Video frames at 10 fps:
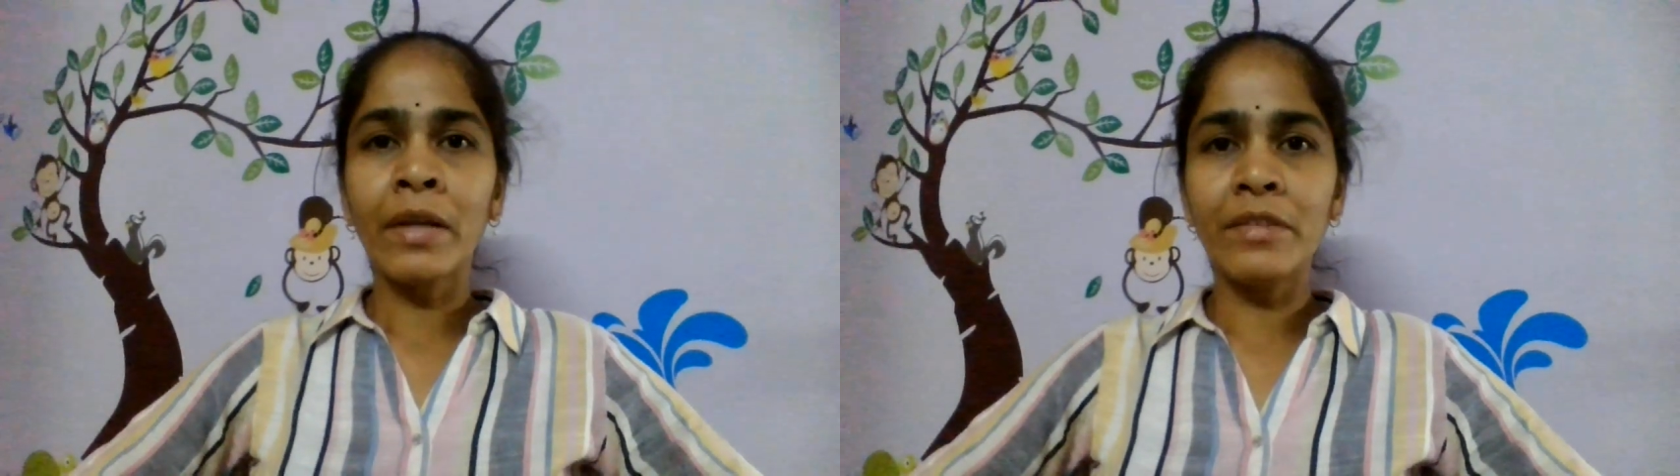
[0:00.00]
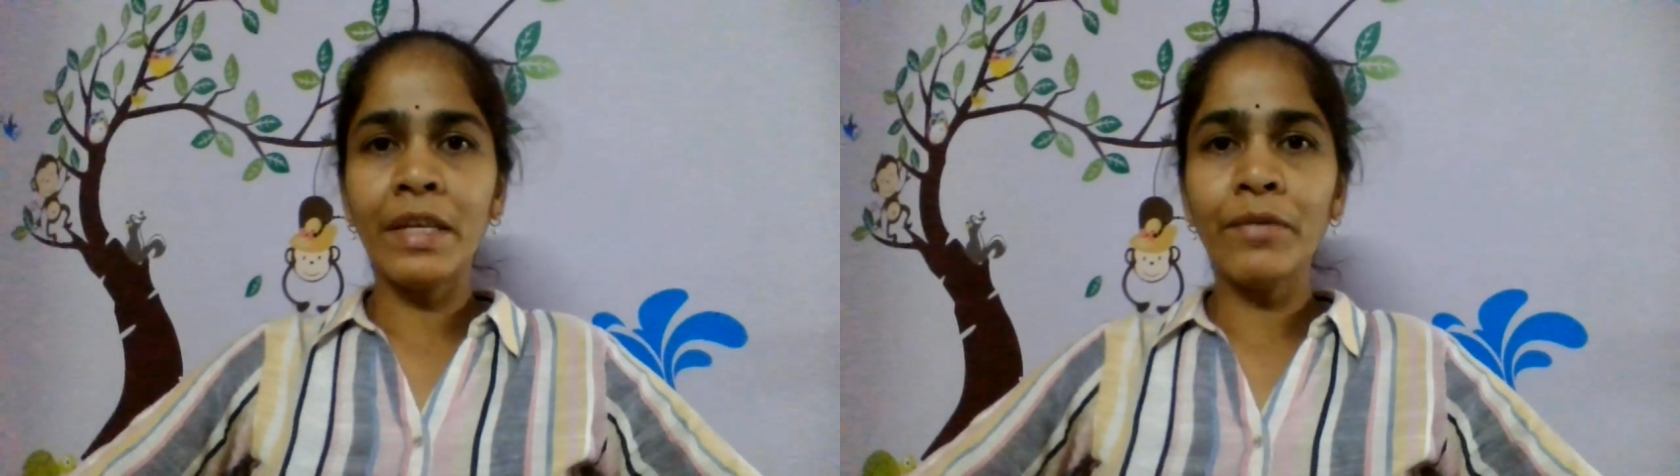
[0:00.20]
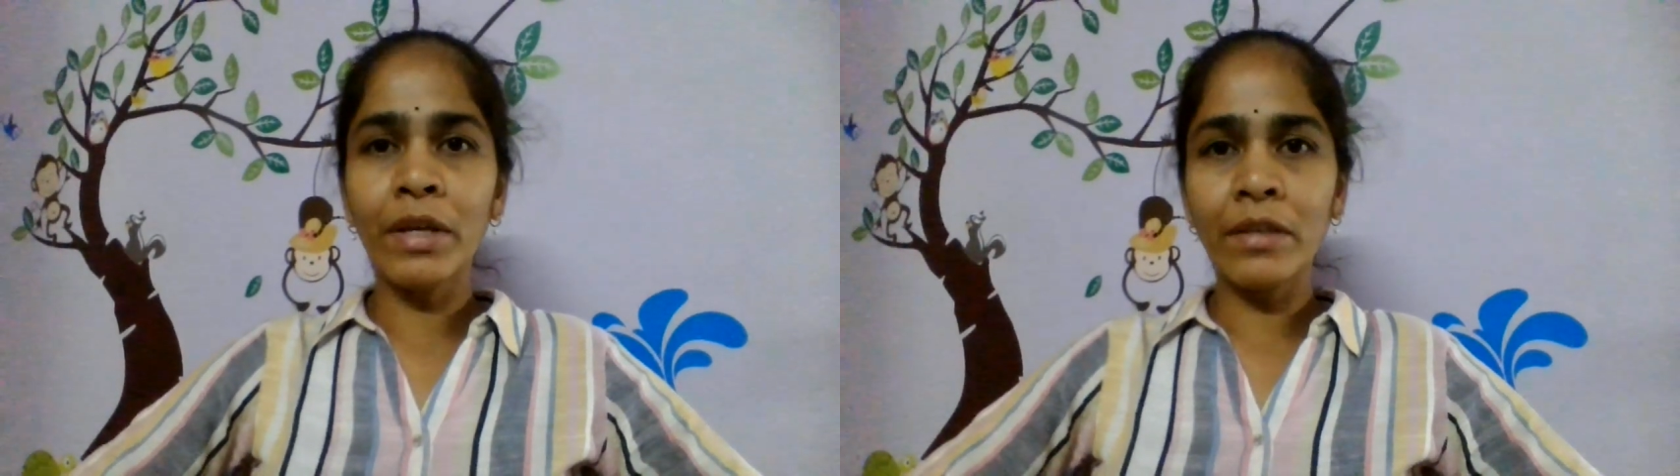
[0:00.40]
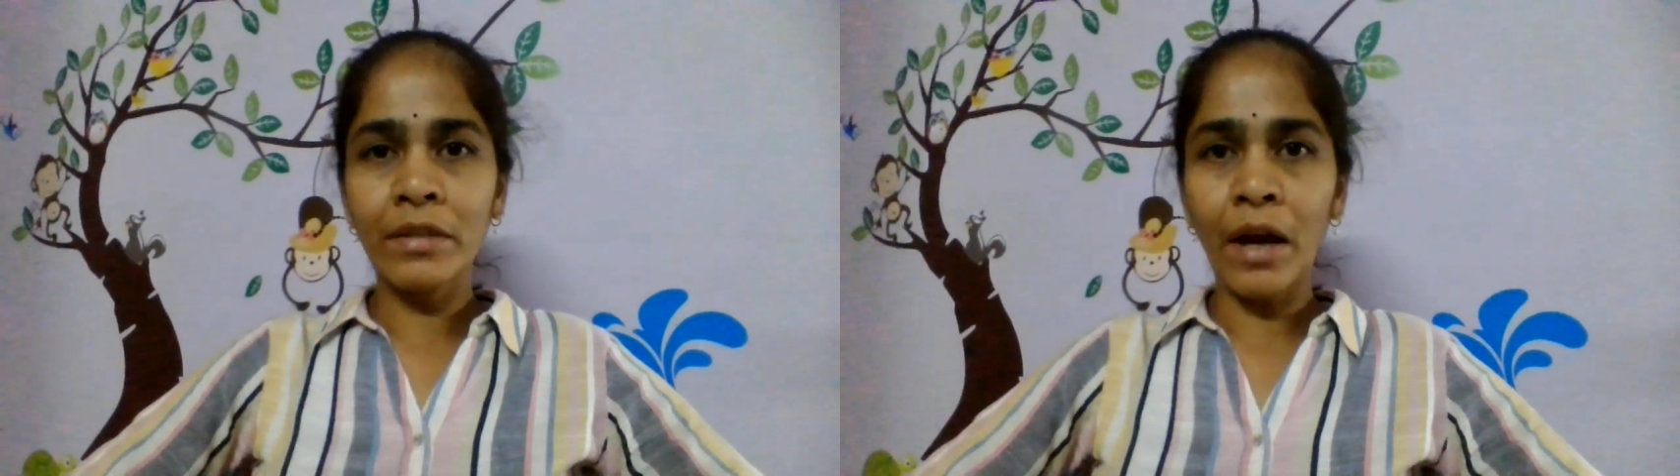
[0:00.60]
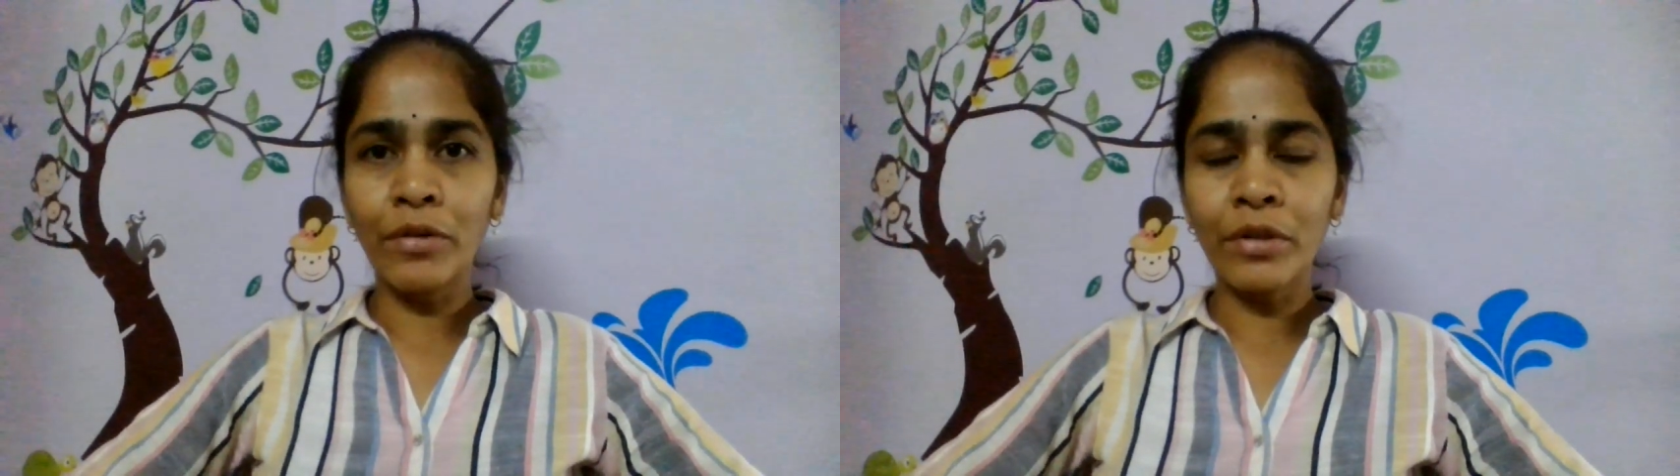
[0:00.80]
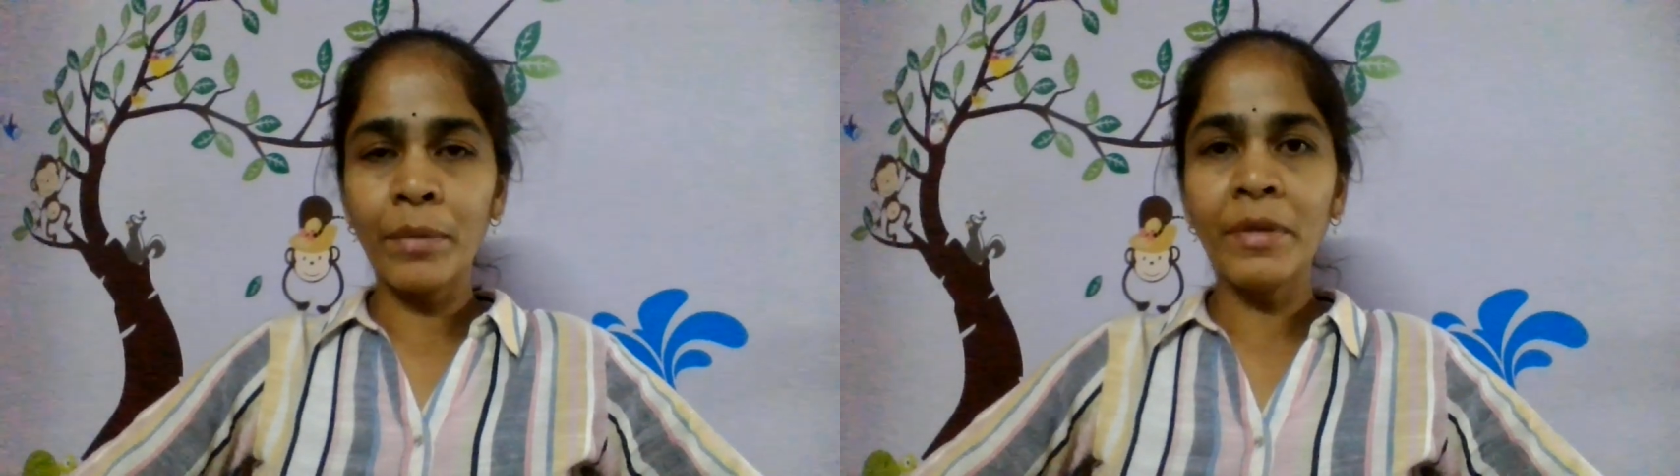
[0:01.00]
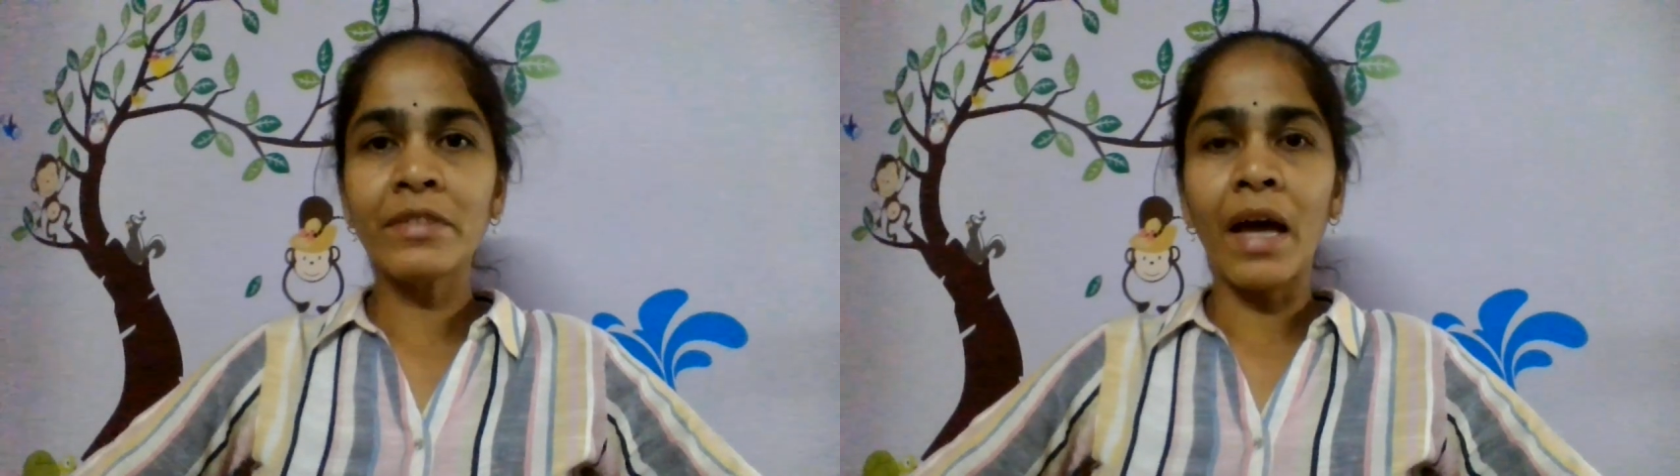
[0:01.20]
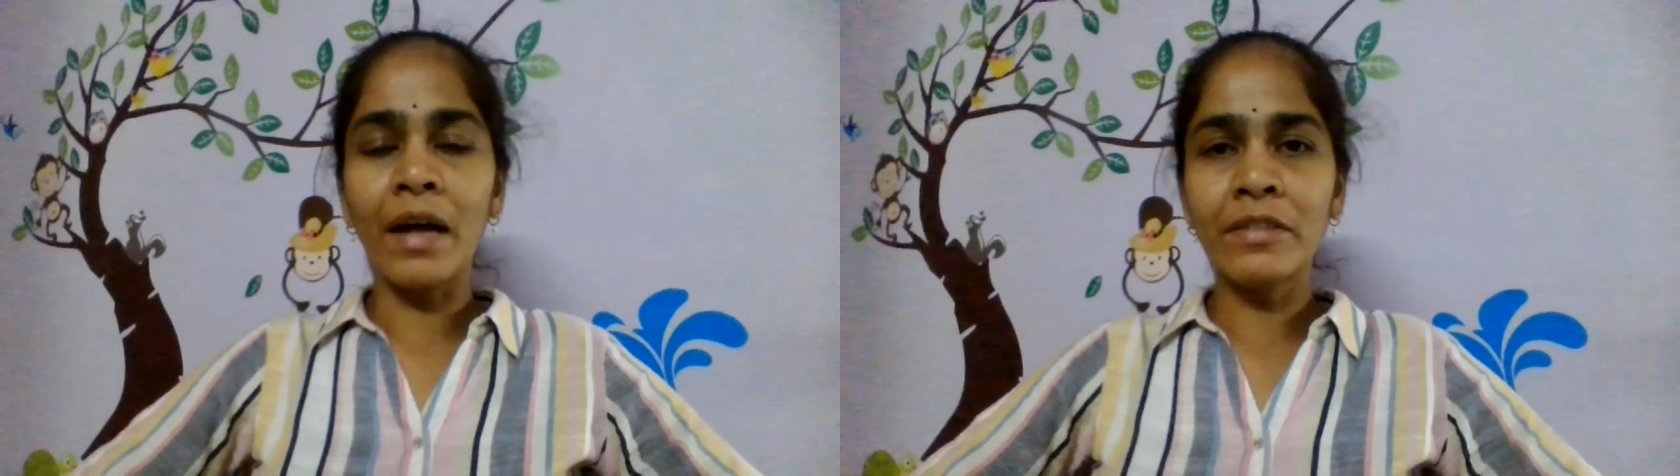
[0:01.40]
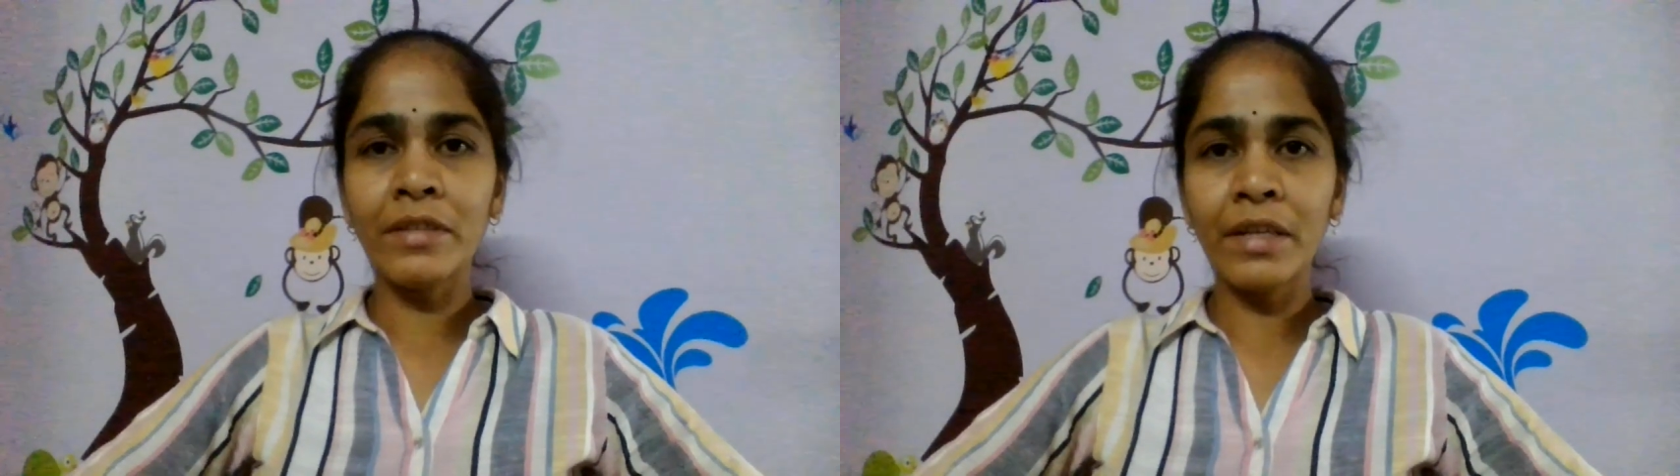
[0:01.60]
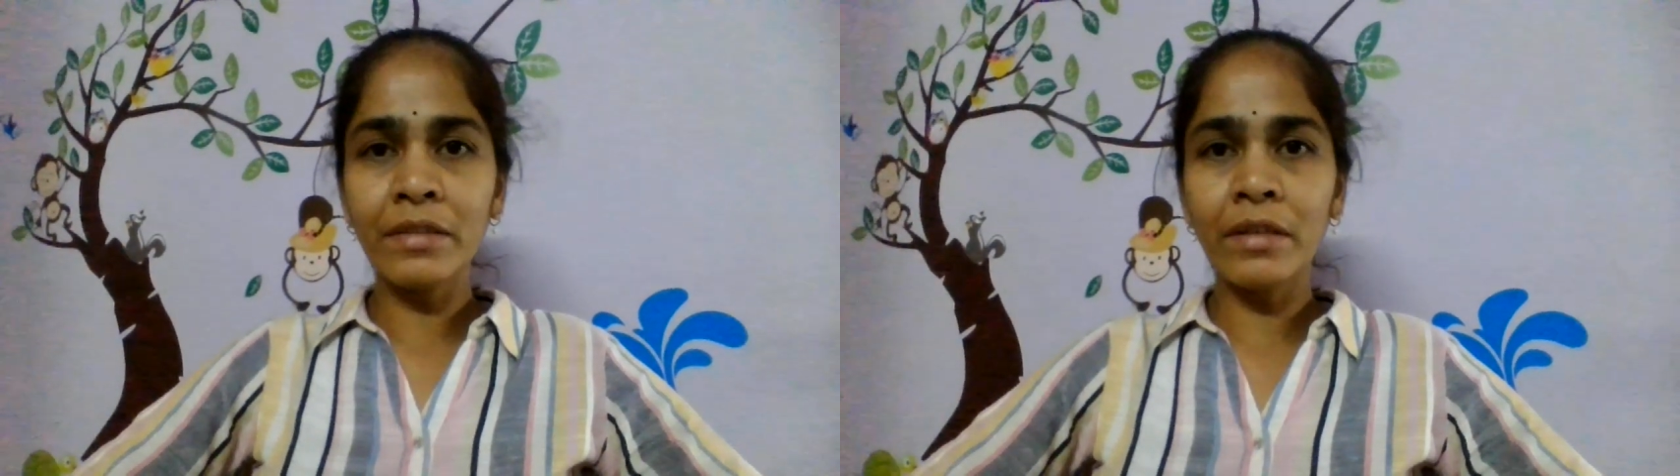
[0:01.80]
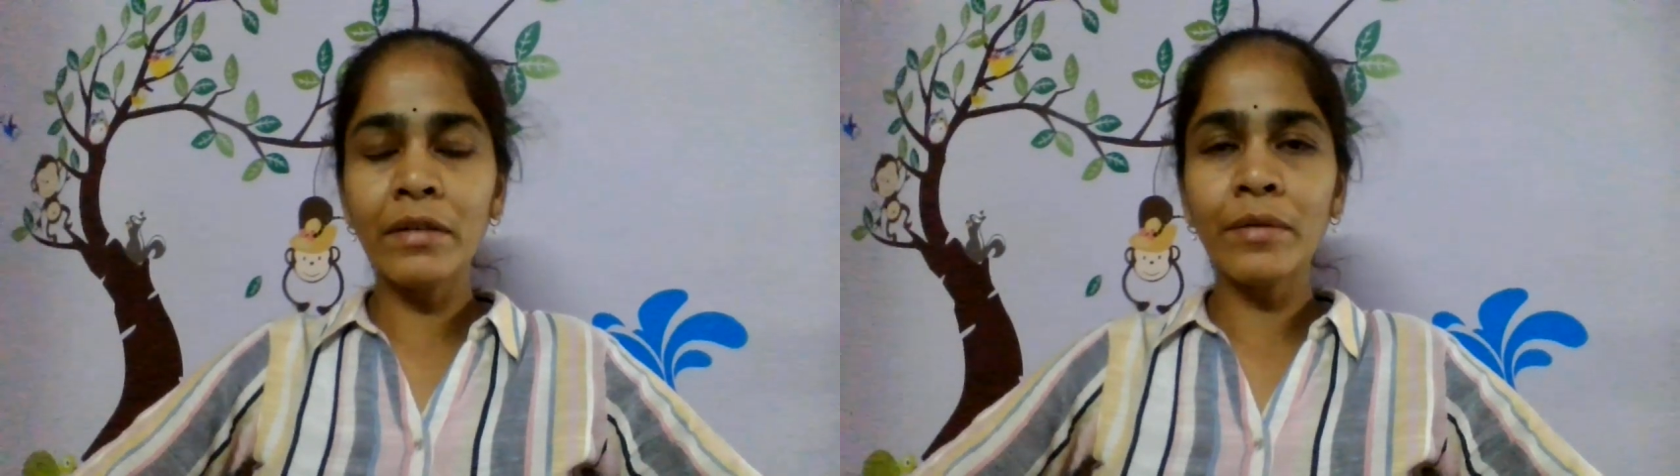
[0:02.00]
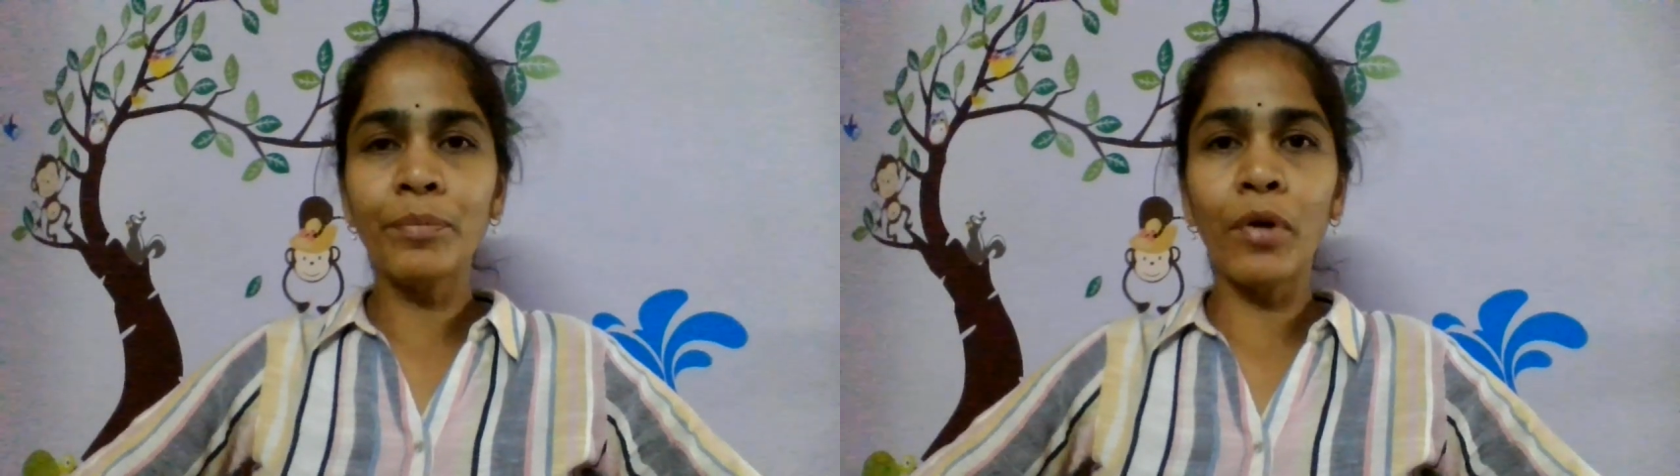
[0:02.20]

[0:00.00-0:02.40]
see whether the outcome is answering the